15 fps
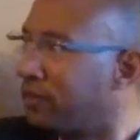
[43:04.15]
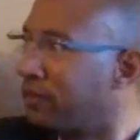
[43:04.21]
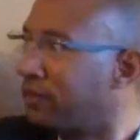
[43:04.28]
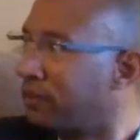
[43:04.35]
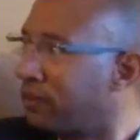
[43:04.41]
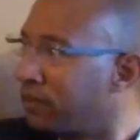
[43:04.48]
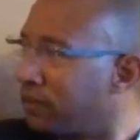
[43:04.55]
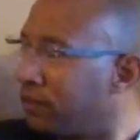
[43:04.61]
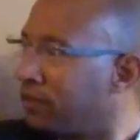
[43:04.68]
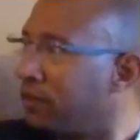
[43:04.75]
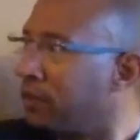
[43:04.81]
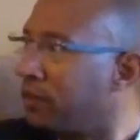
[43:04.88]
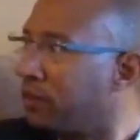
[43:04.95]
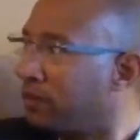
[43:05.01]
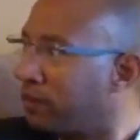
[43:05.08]
see
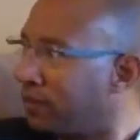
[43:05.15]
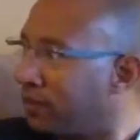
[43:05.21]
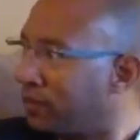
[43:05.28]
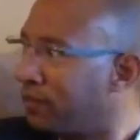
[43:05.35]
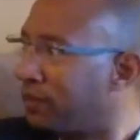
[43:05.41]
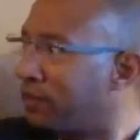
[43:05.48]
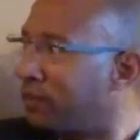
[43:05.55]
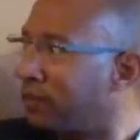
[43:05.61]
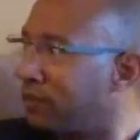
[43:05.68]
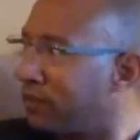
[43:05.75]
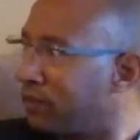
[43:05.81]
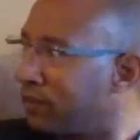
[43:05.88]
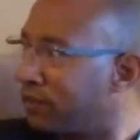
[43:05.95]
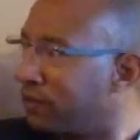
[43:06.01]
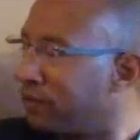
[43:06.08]
a duality
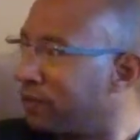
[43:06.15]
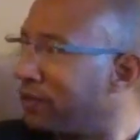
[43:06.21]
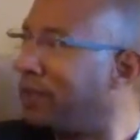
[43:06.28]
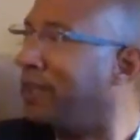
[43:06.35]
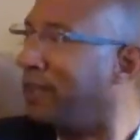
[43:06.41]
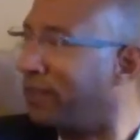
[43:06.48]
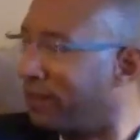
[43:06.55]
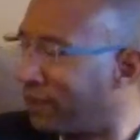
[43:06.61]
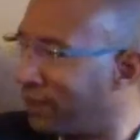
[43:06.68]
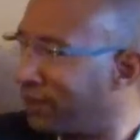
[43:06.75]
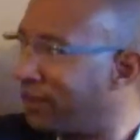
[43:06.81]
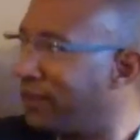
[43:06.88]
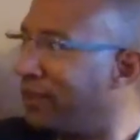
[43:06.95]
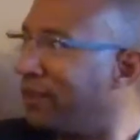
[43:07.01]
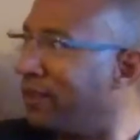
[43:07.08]
of me
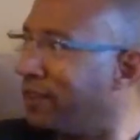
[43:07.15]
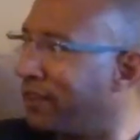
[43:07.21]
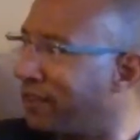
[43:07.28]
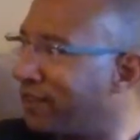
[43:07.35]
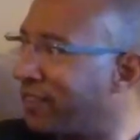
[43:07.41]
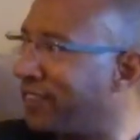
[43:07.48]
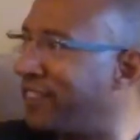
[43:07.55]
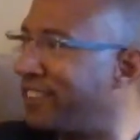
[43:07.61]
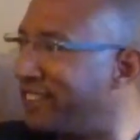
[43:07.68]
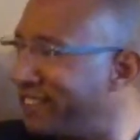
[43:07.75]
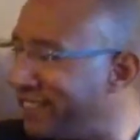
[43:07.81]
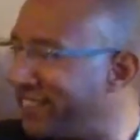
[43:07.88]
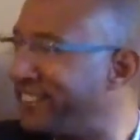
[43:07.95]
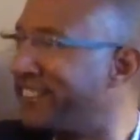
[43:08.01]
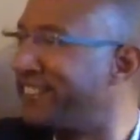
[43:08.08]
in clergy, and
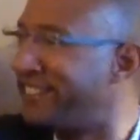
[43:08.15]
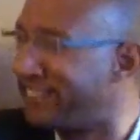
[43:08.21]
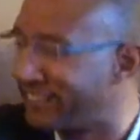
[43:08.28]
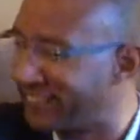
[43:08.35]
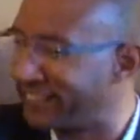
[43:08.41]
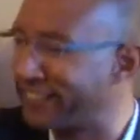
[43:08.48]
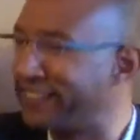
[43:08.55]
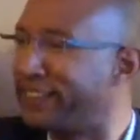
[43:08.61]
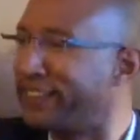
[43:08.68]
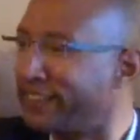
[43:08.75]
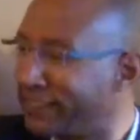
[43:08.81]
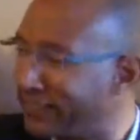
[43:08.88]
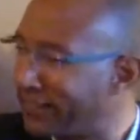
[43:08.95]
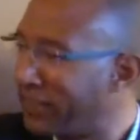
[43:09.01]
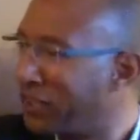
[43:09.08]

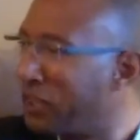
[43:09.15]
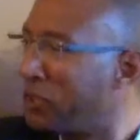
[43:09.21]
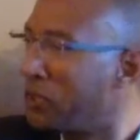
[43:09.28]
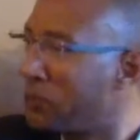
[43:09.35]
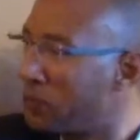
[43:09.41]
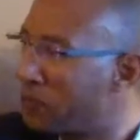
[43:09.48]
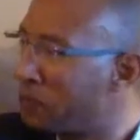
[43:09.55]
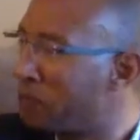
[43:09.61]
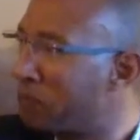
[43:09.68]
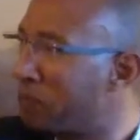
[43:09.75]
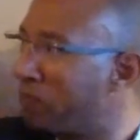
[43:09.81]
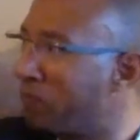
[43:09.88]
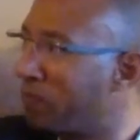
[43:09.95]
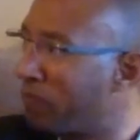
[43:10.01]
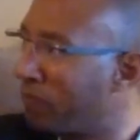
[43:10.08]
and then
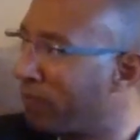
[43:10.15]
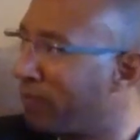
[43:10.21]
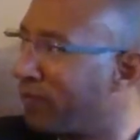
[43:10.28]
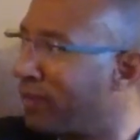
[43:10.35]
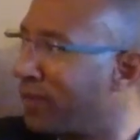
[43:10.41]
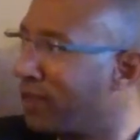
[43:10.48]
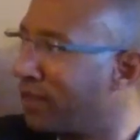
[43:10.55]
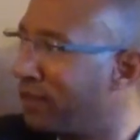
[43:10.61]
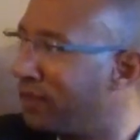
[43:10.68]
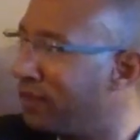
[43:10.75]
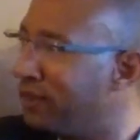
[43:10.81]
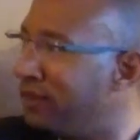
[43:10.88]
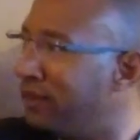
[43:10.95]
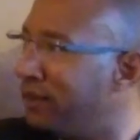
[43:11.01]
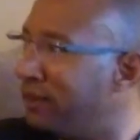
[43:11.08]
2016
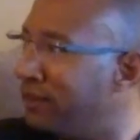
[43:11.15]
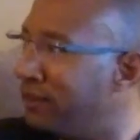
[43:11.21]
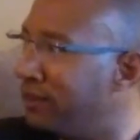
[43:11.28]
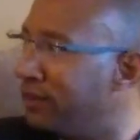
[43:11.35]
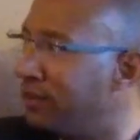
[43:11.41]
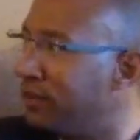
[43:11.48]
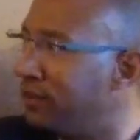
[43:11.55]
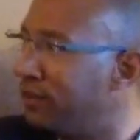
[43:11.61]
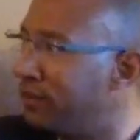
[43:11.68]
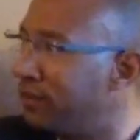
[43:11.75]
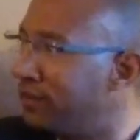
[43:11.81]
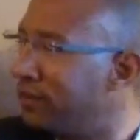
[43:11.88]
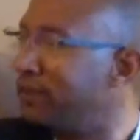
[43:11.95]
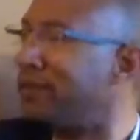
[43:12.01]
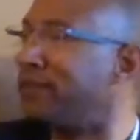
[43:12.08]
the
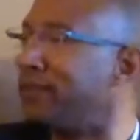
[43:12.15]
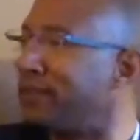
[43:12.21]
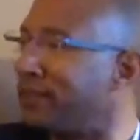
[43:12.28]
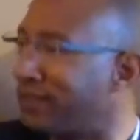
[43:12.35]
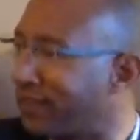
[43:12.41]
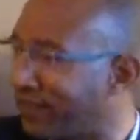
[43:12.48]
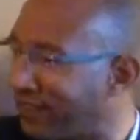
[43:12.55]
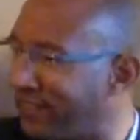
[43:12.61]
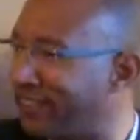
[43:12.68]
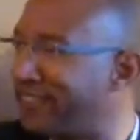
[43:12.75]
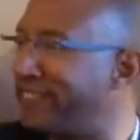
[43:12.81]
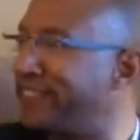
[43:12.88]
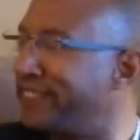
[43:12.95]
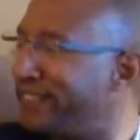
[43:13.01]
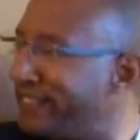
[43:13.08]
suit, the apparel,
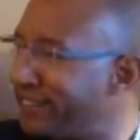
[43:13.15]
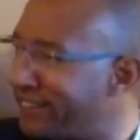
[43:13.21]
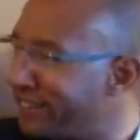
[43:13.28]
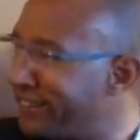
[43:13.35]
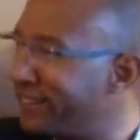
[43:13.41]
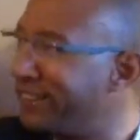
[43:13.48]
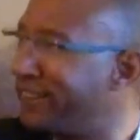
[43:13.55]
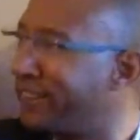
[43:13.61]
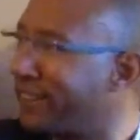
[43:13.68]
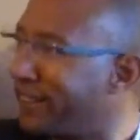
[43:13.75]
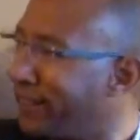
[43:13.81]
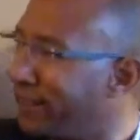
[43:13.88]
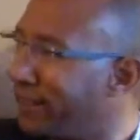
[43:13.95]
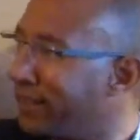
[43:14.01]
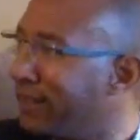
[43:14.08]
looking
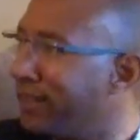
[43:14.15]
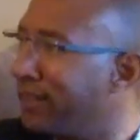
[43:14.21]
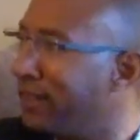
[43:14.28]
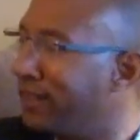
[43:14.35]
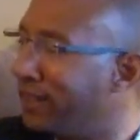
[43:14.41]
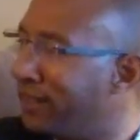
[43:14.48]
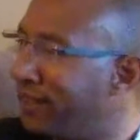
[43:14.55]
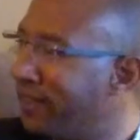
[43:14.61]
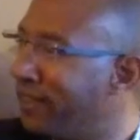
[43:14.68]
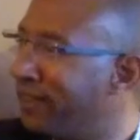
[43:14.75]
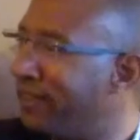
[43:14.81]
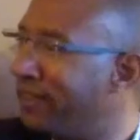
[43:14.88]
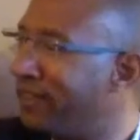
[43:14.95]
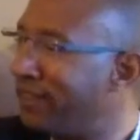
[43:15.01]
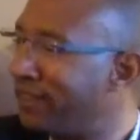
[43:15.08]

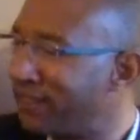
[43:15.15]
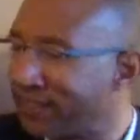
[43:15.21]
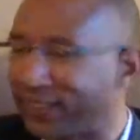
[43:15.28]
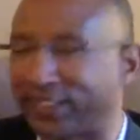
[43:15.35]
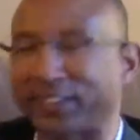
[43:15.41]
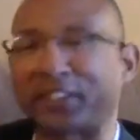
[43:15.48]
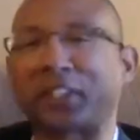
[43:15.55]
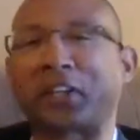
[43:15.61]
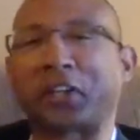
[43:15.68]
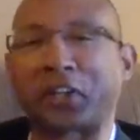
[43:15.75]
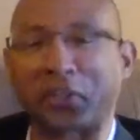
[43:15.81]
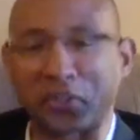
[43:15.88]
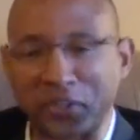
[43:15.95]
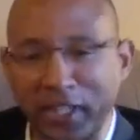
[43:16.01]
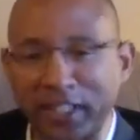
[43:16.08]
gubernatorial.
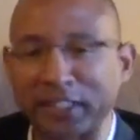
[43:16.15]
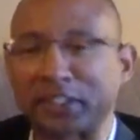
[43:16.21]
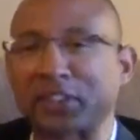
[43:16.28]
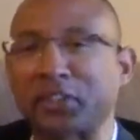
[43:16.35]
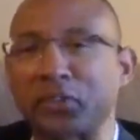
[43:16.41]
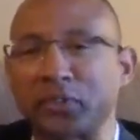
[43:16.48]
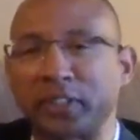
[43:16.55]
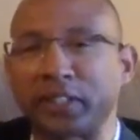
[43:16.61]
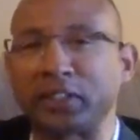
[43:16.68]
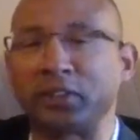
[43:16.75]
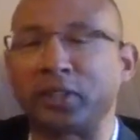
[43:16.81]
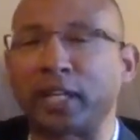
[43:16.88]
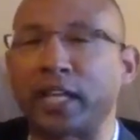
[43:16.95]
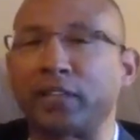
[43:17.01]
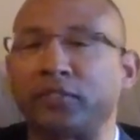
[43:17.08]
Okay, so there you
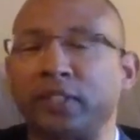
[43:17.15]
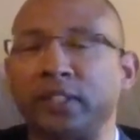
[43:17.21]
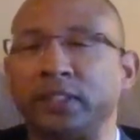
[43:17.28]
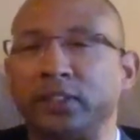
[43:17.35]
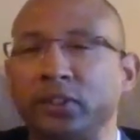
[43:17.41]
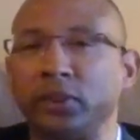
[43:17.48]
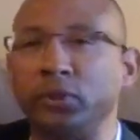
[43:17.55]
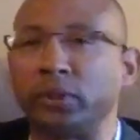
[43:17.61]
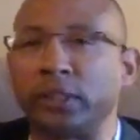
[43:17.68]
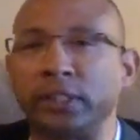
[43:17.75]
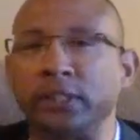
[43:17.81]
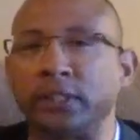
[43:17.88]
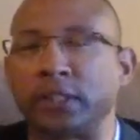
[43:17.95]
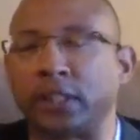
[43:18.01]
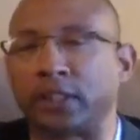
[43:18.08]
have it. You
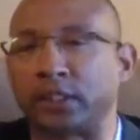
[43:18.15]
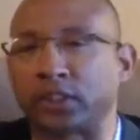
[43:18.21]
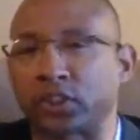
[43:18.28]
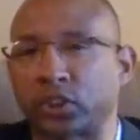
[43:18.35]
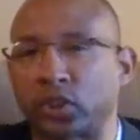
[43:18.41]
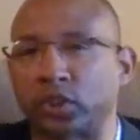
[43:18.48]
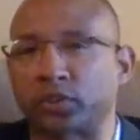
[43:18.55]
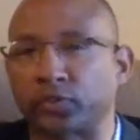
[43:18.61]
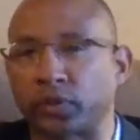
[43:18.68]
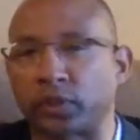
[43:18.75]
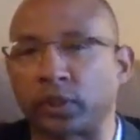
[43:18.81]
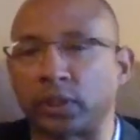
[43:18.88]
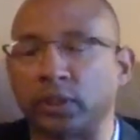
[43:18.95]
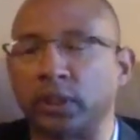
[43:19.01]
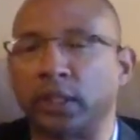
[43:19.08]
can search
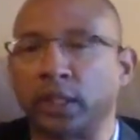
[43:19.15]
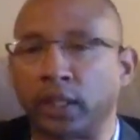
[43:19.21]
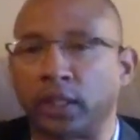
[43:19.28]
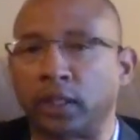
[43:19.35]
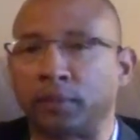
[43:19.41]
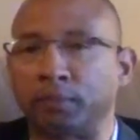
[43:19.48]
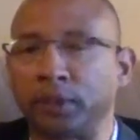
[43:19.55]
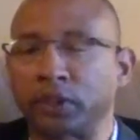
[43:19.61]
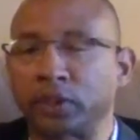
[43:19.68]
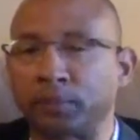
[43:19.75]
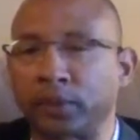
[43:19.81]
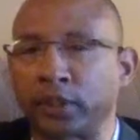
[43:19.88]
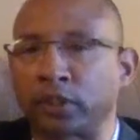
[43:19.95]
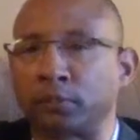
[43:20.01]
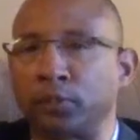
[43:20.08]
for Bishop
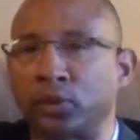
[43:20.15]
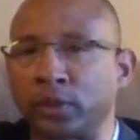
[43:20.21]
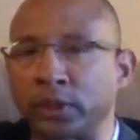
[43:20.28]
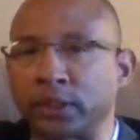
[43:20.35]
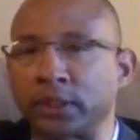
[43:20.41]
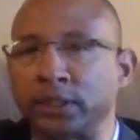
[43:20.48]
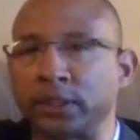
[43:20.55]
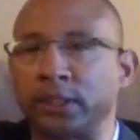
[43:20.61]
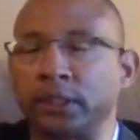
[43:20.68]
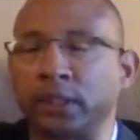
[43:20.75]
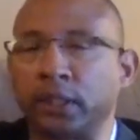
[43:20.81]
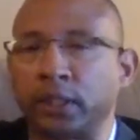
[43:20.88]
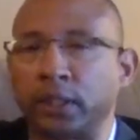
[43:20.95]
Eric Morrison